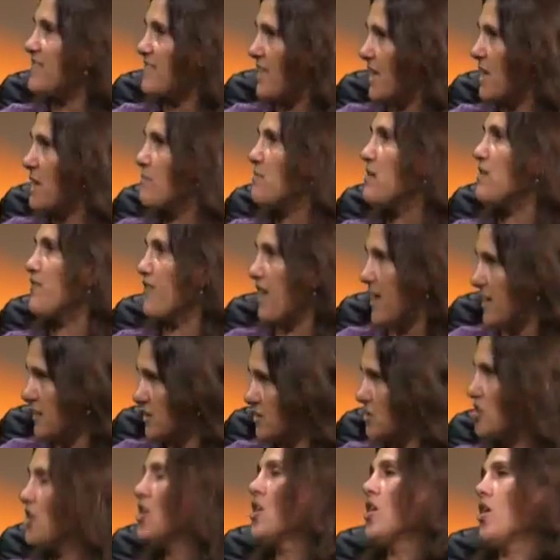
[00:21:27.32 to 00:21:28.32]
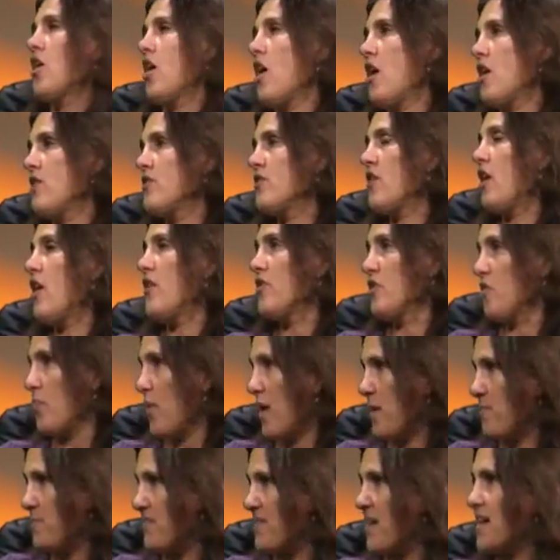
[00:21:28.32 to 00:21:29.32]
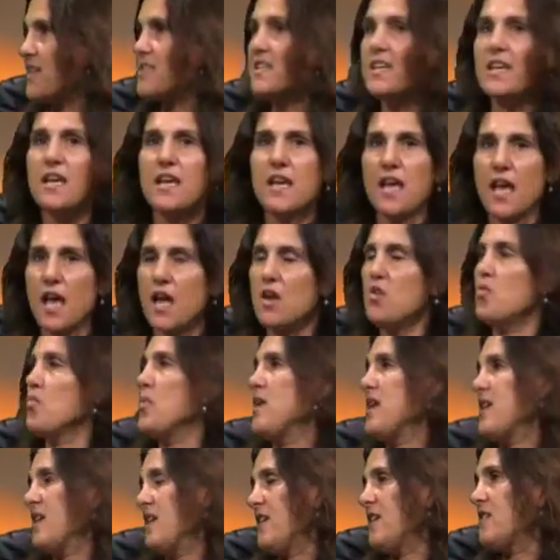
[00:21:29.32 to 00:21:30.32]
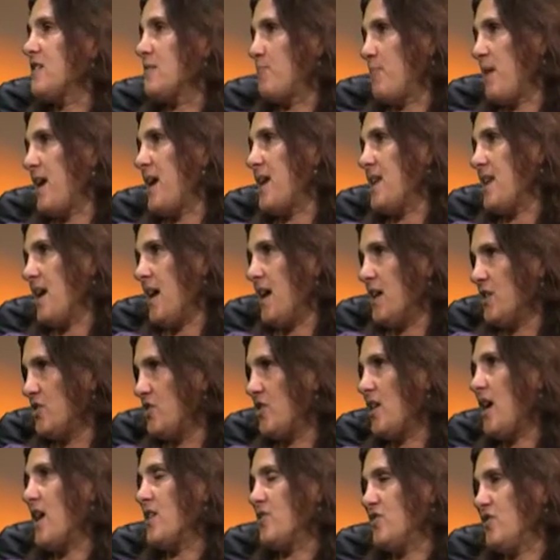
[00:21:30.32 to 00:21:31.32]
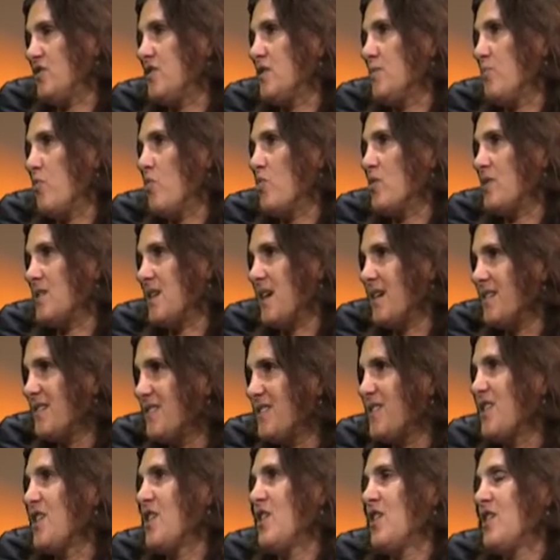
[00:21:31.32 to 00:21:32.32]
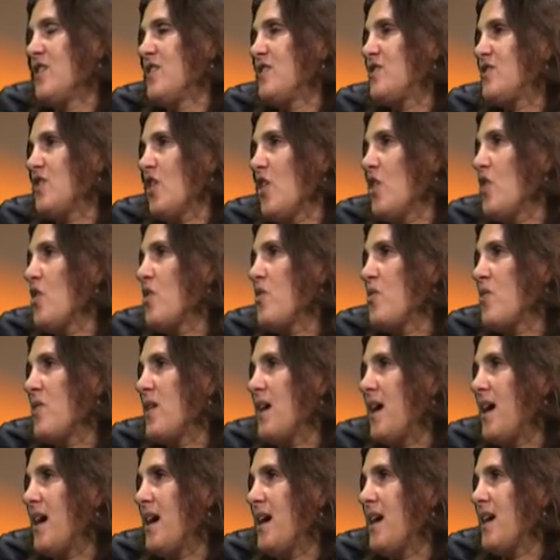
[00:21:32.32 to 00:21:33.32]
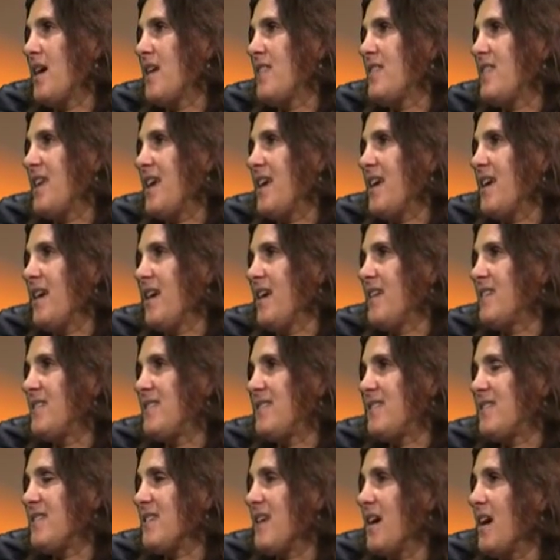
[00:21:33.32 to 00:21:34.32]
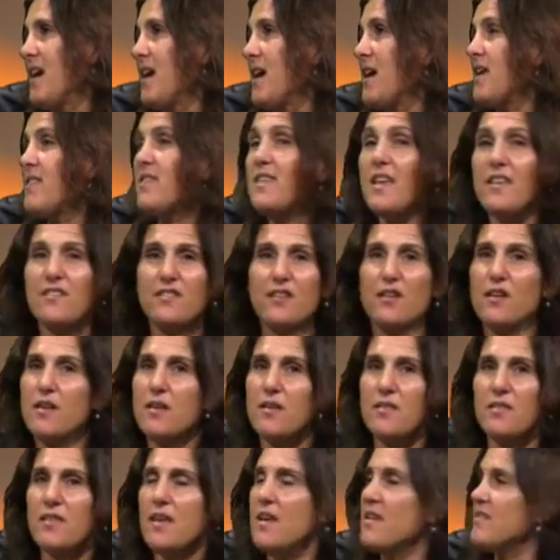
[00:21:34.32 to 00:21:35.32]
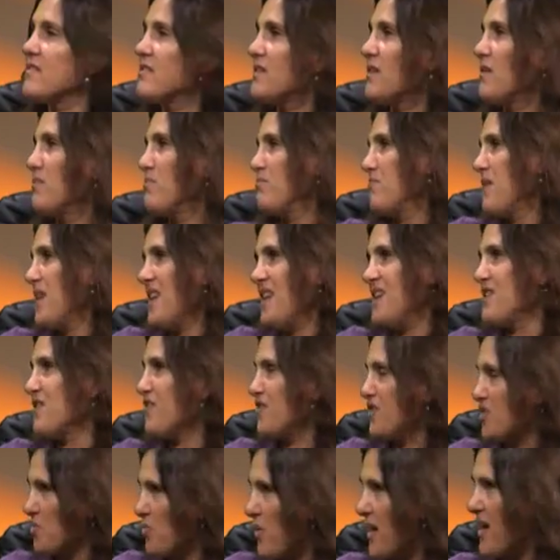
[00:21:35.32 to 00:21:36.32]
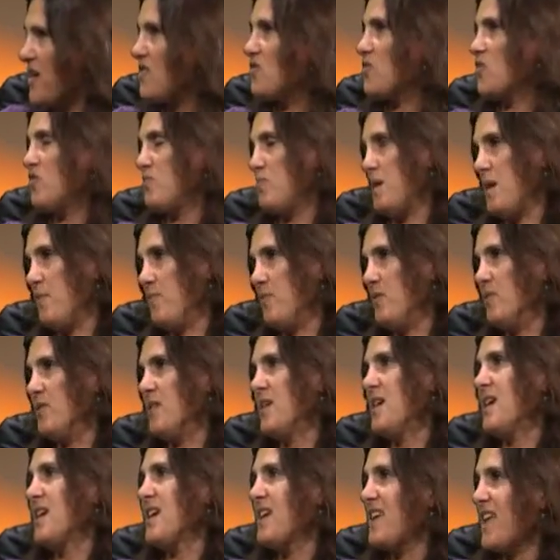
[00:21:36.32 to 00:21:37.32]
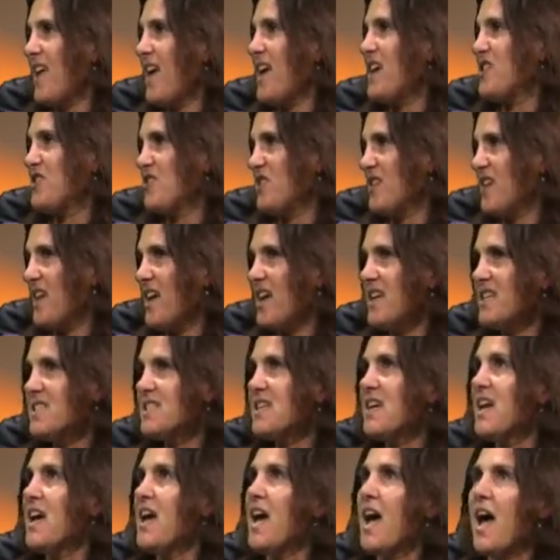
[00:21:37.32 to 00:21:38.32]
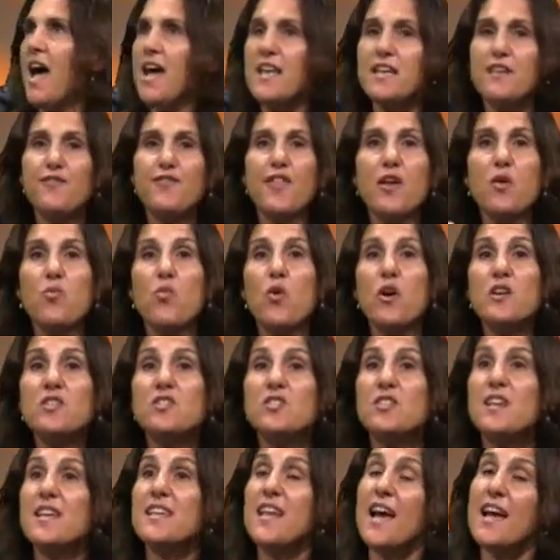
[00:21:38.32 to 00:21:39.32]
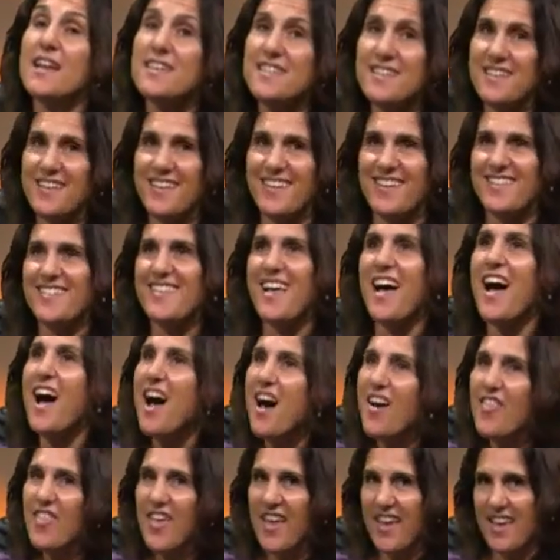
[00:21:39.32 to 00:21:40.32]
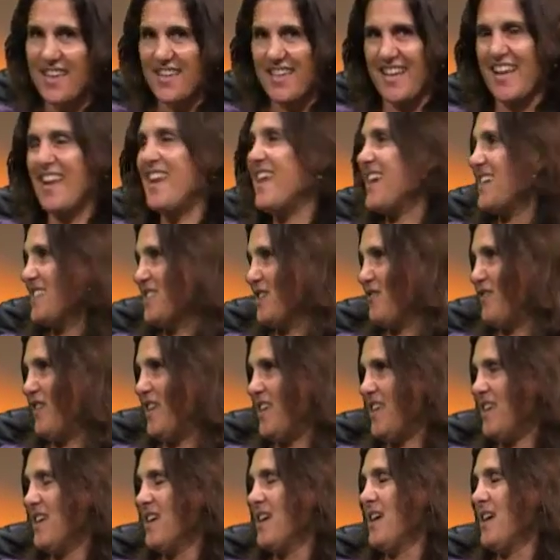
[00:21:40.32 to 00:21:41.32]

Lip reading: they can be found on the website, and we can explain how to support us. So there's many different ways which people can donate, and if they want to get ideas how they can collectively